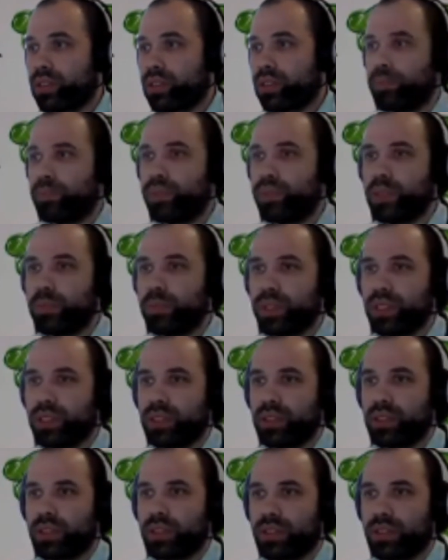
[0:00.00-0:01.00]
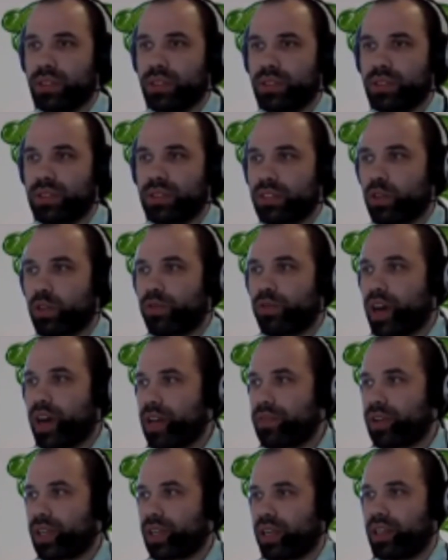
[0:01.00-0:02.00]

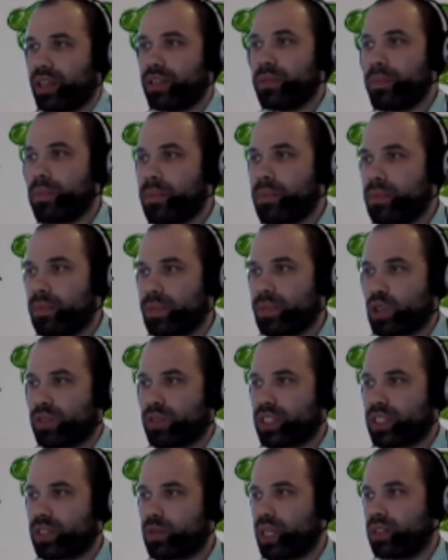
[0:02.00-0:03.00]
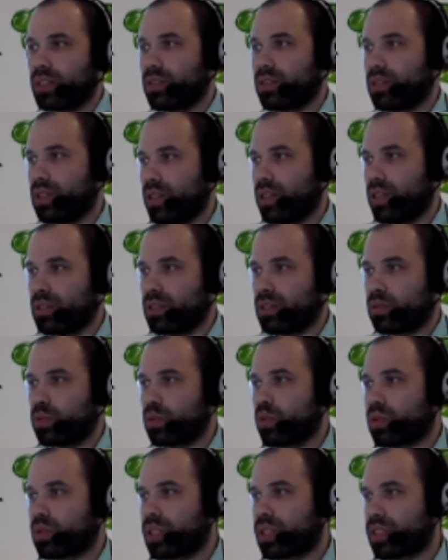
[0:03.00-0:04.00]
BB05 again to offset 1, and it
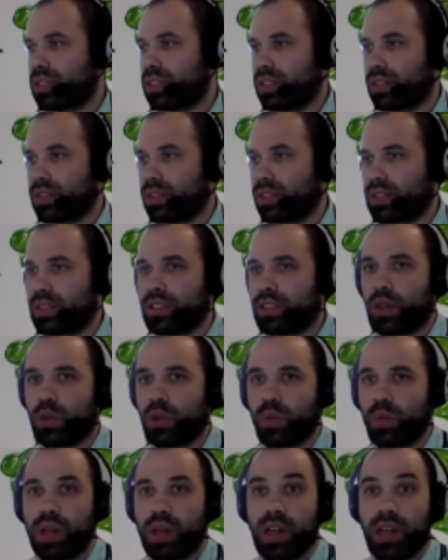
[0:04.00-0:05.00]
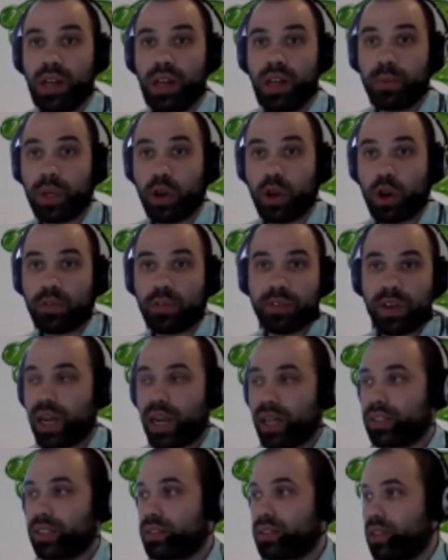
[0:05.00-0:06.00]
would look like this. So we
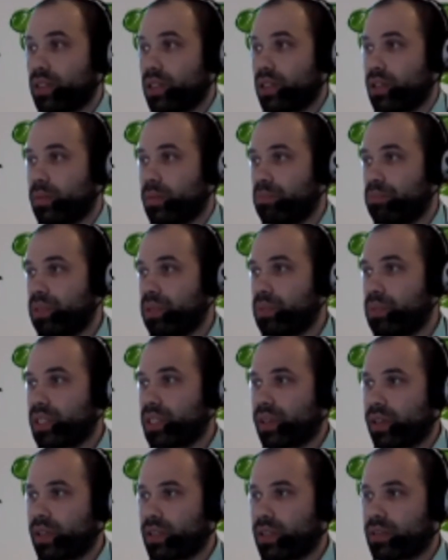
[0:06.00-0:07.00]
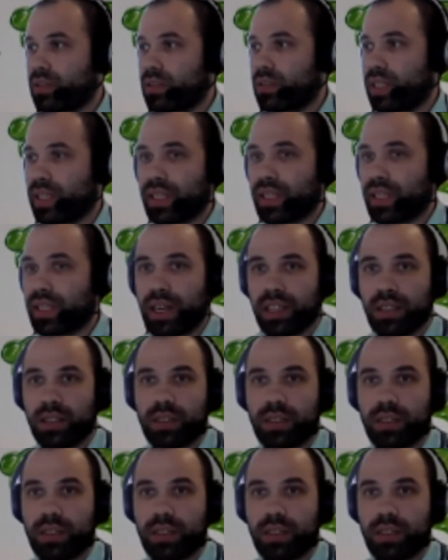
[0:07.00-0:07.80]
overwrite the BB character again,